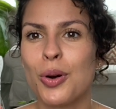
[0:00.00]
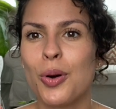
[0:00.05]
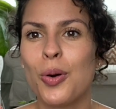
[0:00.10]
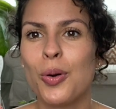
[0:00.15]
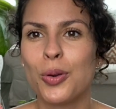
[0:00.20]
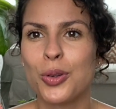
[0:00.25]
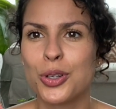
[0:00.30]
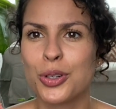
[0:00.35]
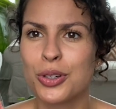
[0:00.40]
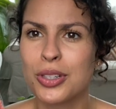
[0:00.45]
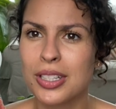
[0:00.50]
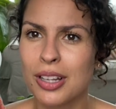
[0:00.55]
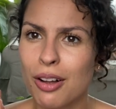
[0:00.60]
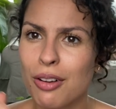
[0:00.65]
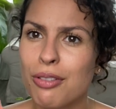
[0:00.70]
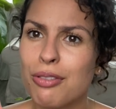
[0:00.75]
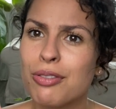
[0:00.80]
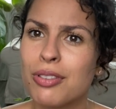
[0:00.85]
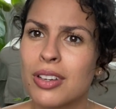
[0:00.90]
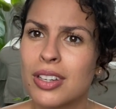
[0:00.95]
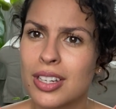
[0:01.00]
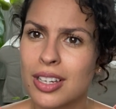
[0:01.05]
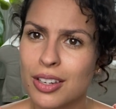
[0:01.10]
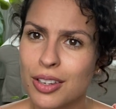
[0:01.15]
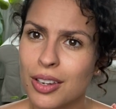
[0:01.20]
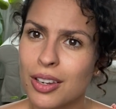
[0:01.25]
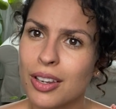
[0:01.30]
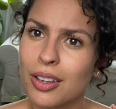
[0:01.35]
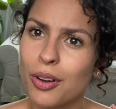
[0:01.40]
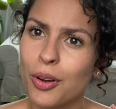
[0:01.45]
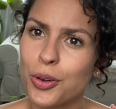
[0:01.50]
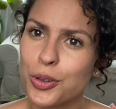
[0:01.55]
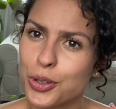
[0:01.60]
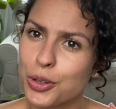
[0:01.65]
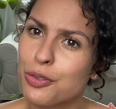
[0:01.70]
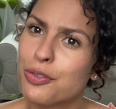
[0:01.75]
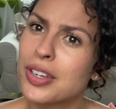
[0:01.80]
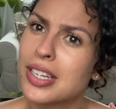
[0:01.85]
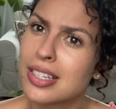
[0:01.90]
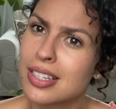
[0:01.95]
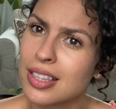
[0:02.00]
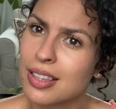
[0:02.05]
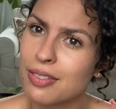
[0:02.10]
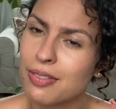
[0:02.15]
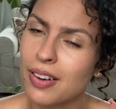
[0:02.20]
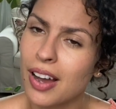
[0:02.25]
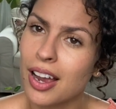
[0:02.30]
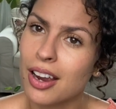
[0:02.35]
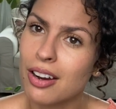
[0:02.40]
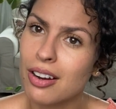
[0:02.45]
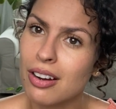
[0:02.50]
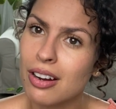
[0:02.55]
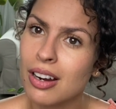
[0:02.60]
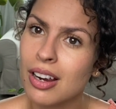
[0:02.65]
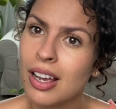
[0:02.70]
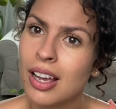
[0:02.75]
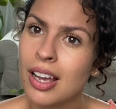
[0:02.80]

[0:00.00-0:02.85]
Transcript: hold your feet to the fire.